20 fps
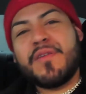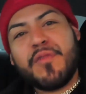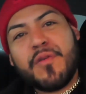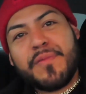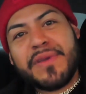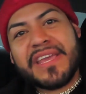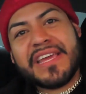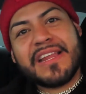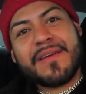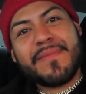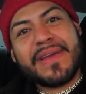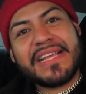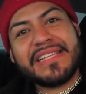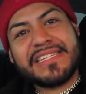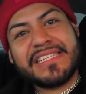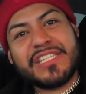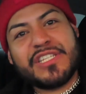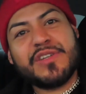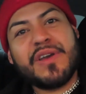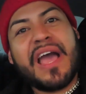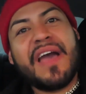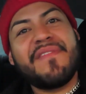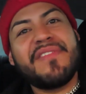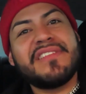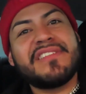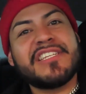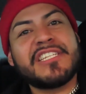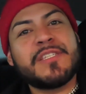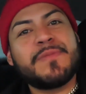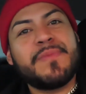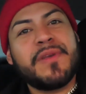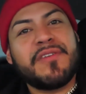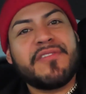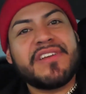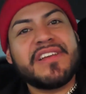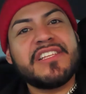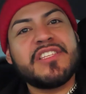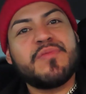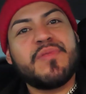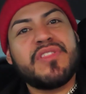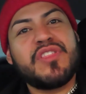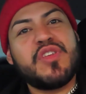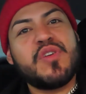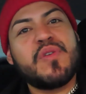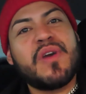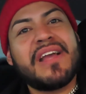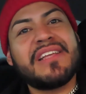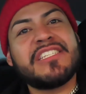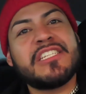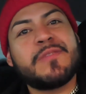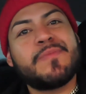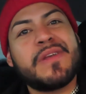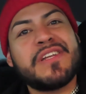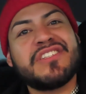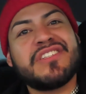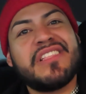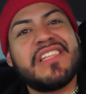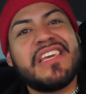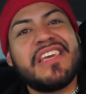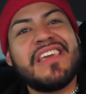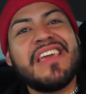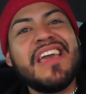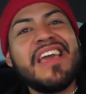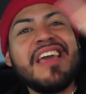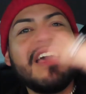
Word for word: it will be an amazing to have this experience with you guys especially